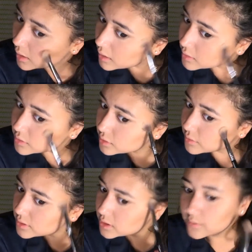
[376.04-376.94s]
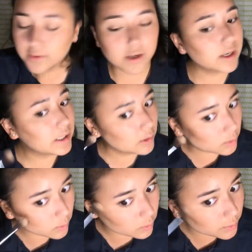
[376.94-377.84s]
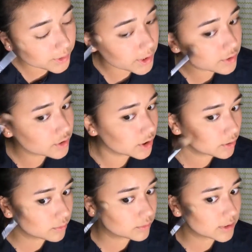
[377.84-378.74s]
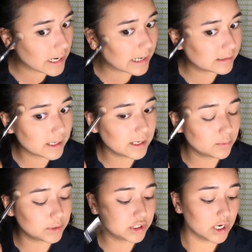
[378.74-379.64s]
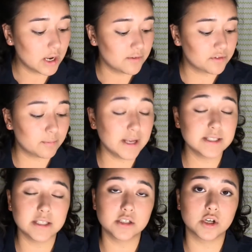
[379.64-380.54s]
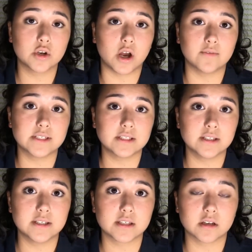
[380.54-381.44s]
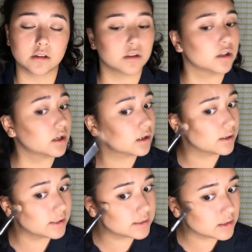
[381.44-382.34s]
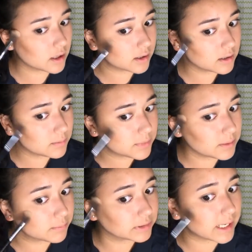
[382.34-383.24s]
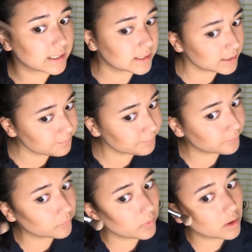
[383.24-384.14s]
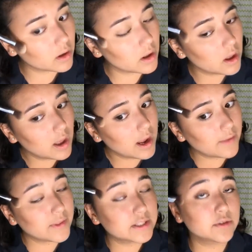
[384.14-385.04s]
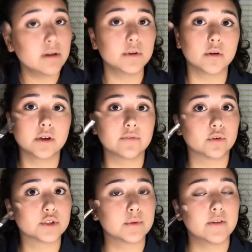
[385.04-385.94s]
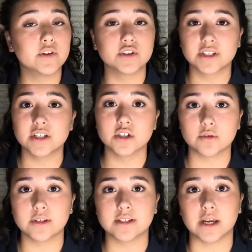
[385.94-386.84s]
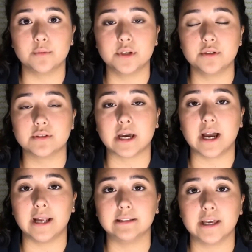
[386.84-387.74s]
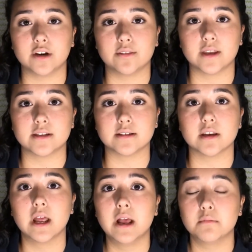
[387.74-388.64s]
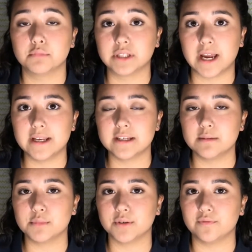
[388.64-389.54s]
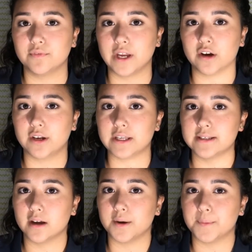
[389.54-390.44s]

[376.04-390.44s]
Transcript: And so this is a very gold undertoned highlight, which for my skin tone obviously is gonna look, it's not gonna be blinding. And that's what I'm going for. So whatever your skin tone is, I would use a highlighter that isn't blinding but very